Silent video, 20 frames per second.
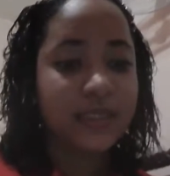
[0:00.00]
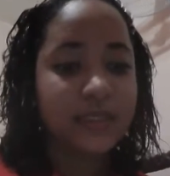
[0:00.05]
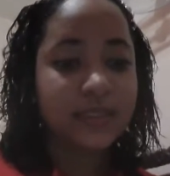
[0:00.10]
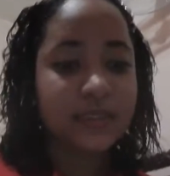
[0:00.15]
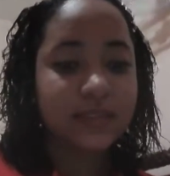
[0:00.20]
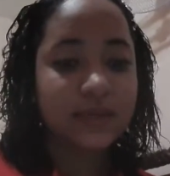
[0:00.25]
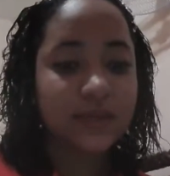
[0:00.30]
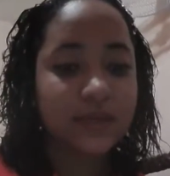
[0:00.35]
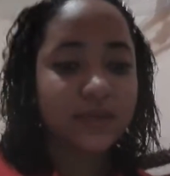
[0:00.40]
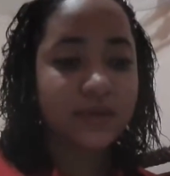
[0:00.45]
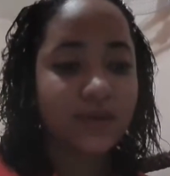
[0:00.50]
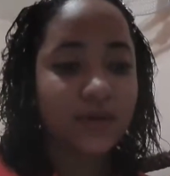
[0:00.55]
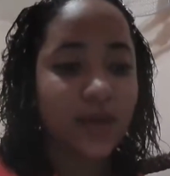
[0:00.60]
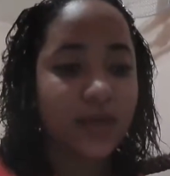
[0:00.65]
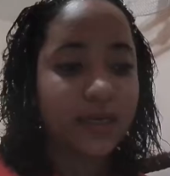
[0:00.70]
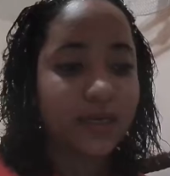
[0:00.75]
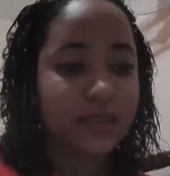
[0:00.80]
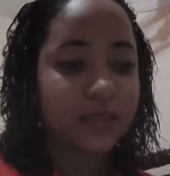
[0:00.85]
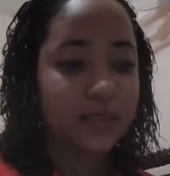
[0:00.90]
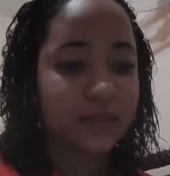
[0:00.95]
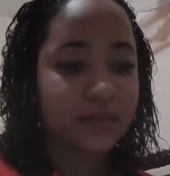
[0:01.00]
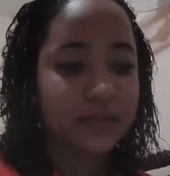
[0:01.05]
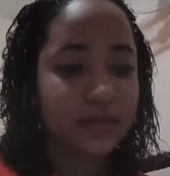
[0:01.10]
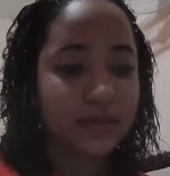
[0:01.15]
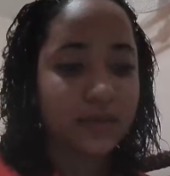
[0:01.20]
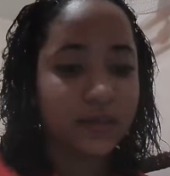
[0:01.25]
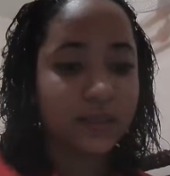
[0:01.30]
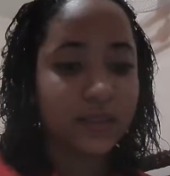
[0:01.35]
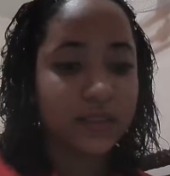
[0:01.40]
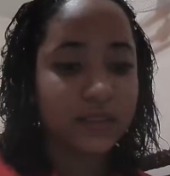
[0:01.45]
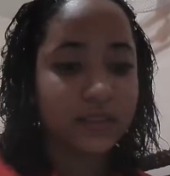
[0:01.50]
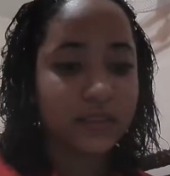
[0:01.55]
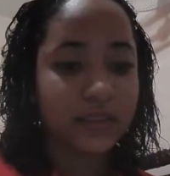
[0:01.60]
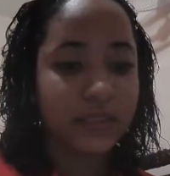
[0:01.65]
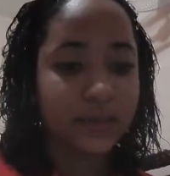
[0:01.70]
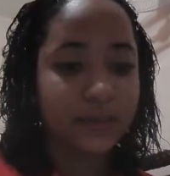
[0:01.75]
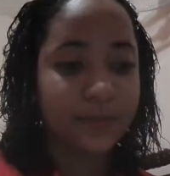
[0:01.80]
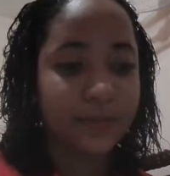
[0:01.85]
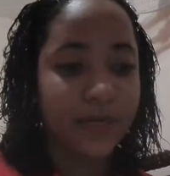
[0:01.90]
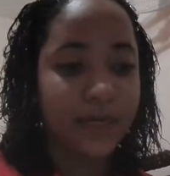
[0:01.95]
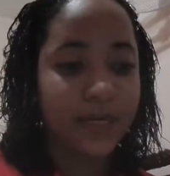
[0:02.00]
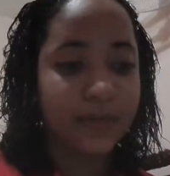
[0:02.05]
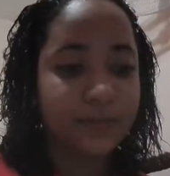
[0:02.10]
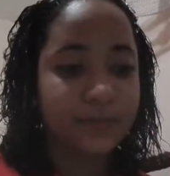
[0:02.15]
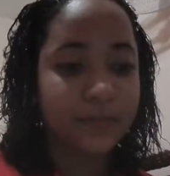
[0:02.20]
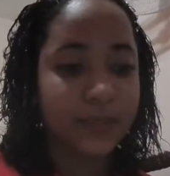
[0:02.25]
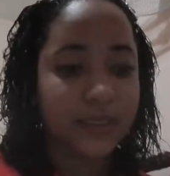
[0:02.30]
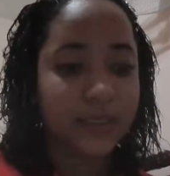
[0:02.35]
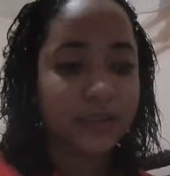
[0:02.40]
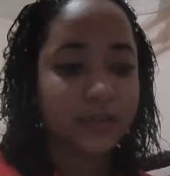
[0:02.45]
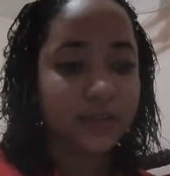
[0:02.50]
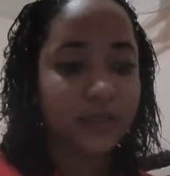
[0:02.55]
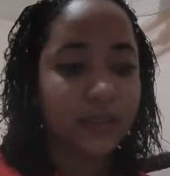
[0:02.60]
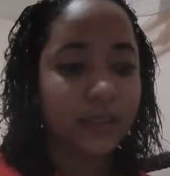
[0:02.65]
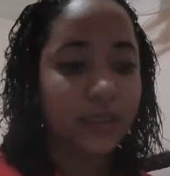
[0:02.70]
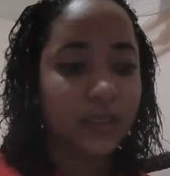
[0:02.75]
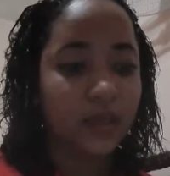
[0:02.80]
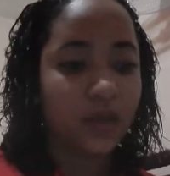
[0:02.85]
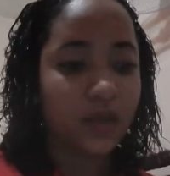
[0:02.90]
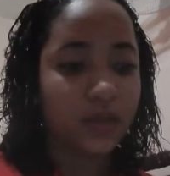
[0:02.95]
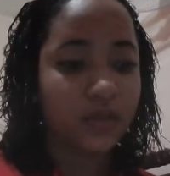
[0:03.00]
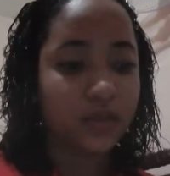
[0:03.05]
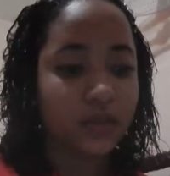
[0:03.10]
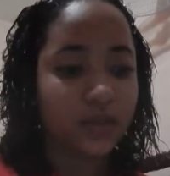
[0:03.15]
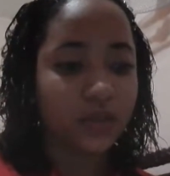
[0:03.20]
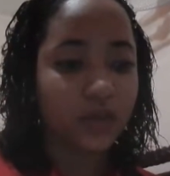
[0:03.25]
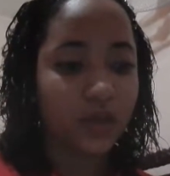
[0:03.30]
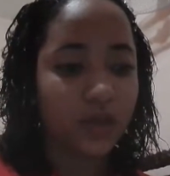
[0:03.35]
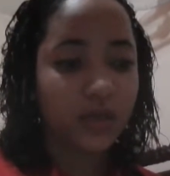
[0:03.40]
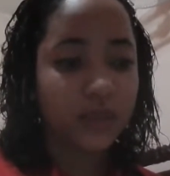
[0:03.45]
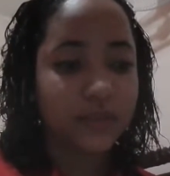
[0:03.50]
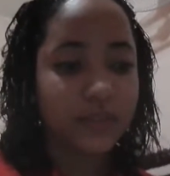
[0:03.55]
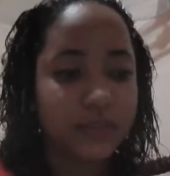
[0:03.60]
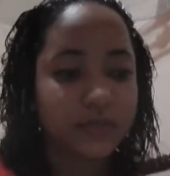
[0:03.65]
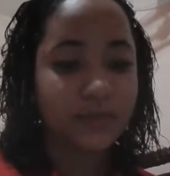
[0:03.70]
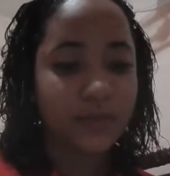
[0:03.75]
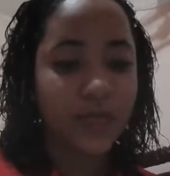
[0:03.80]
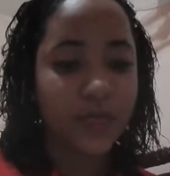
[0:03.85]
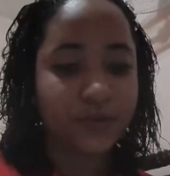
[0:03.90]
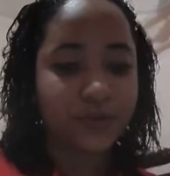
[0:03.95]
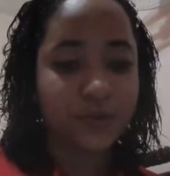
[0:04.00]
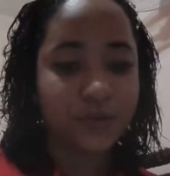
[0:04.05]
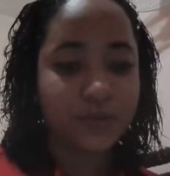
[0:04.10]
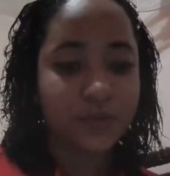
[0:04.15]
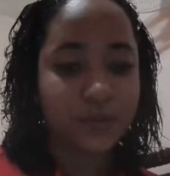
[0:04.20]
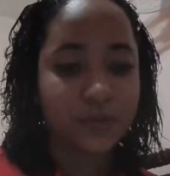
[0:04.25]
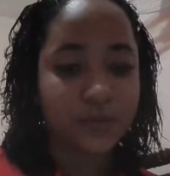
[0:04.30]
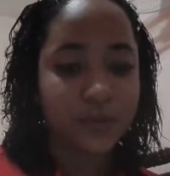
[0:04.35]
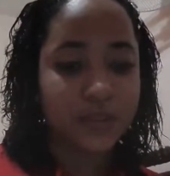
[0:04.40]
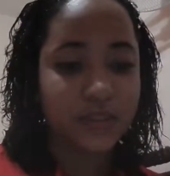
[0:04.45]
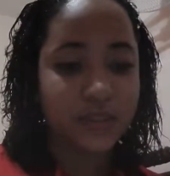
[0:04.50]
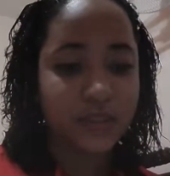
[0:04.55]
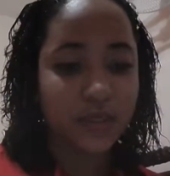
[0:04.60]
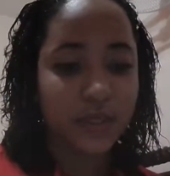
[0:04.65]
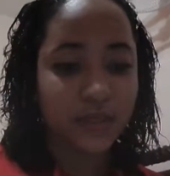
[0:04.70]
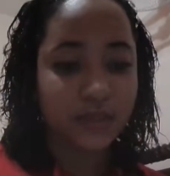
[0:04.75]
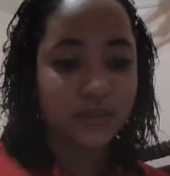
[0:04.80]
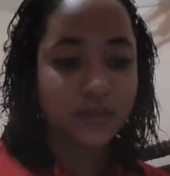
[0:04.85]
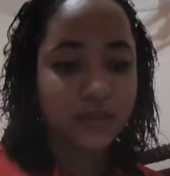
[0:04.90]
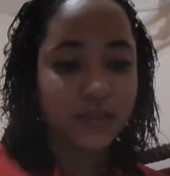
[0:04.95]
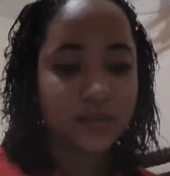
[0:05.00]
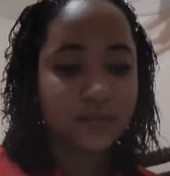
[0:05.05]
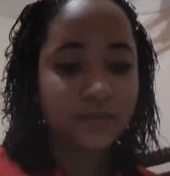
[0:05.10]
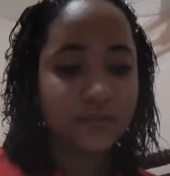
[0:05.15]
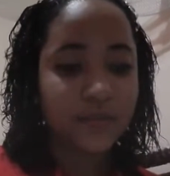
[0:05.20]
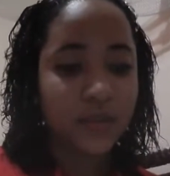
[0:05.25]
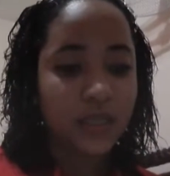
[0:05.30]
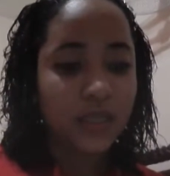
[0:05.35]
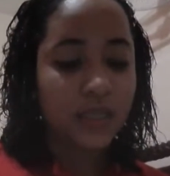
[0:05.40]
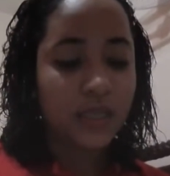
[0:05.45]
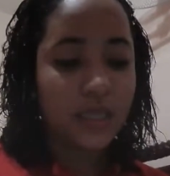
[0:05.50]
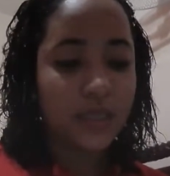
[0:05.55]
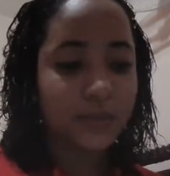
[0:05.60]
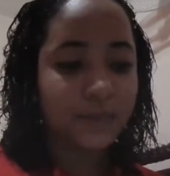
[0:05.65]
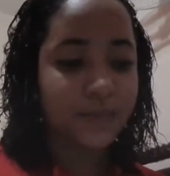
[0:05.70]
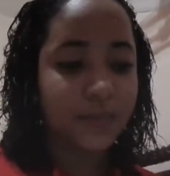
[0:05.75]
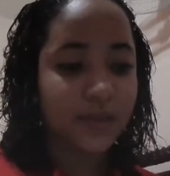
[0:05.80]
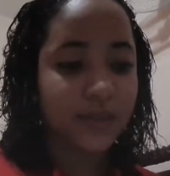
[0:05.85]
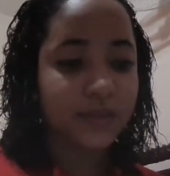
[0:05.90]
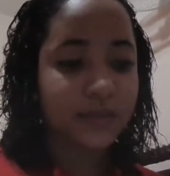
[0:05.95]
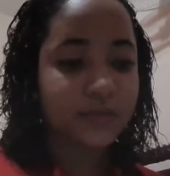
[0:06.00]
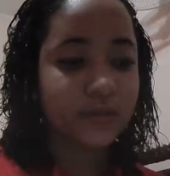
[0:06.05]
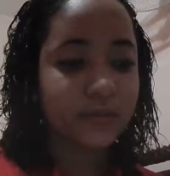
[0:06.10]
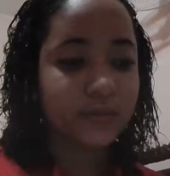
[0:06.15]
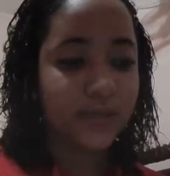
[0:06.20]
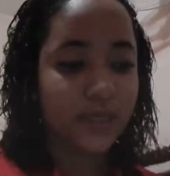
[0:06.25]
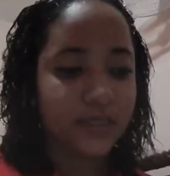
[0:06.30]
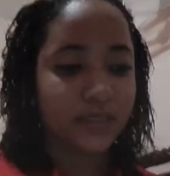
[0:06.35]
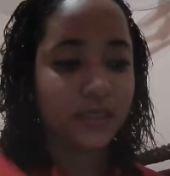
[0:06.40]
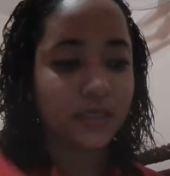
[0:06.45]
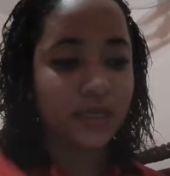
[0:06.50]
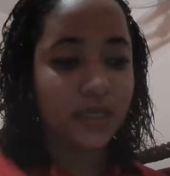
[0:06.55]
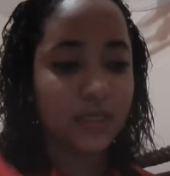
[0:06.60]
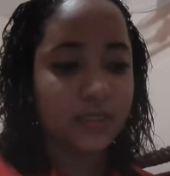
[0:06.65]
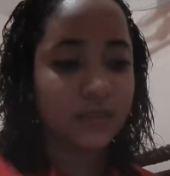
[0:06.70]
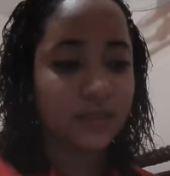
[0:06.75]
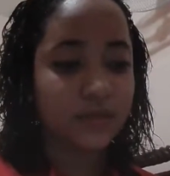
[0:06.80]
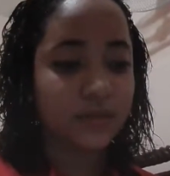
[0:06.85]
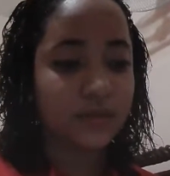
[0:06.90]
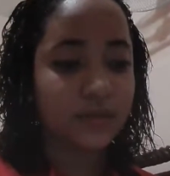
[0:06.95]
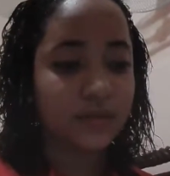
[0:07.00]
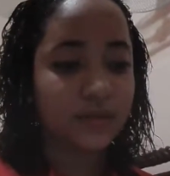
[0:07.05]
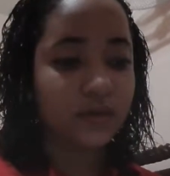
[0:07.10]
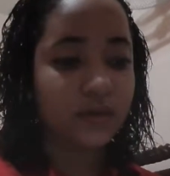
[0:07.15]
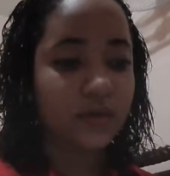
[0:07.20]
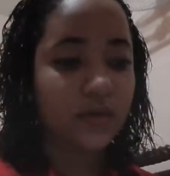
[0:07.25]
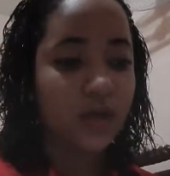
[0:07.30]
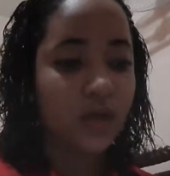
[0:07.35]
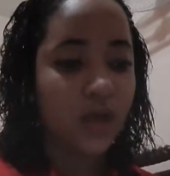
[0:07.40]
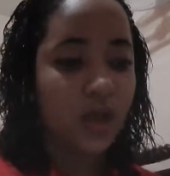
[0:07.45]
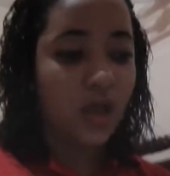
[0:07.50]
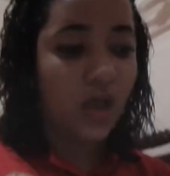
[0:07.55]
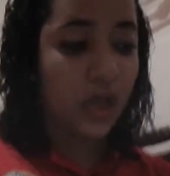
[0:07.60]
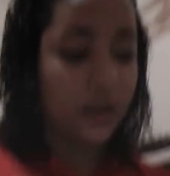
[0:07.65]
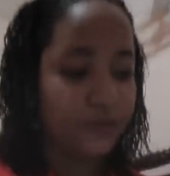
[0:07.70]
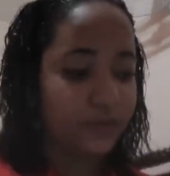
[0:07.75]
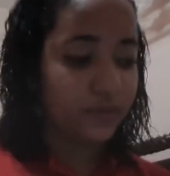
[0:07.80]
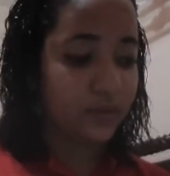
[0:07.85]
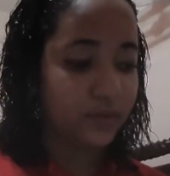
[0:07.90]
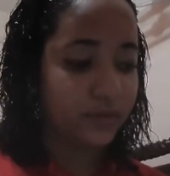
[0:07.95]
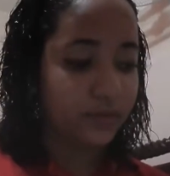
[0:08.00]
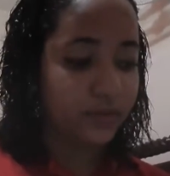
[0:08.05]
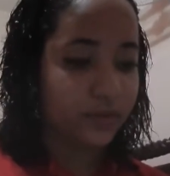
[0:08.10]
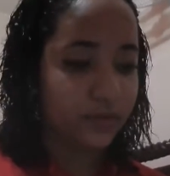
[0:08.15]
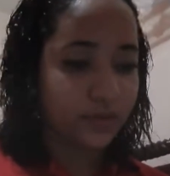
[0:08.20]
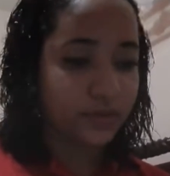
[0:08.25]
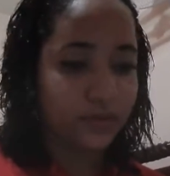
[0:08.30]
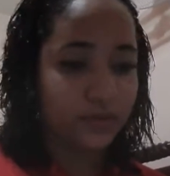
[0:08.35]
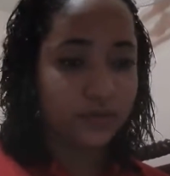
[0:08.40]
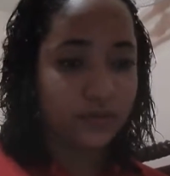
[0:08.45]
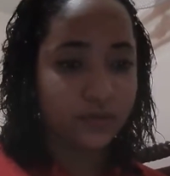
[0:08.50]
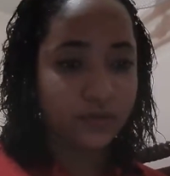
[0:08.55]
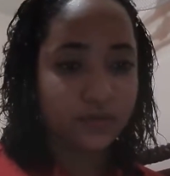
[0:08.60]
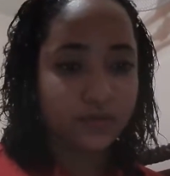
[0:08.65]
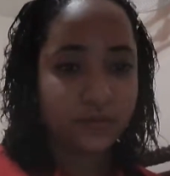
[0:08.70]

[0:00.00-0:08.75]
These strategies are determined partly on the object matter to be taught, and partly by the nature of the learner.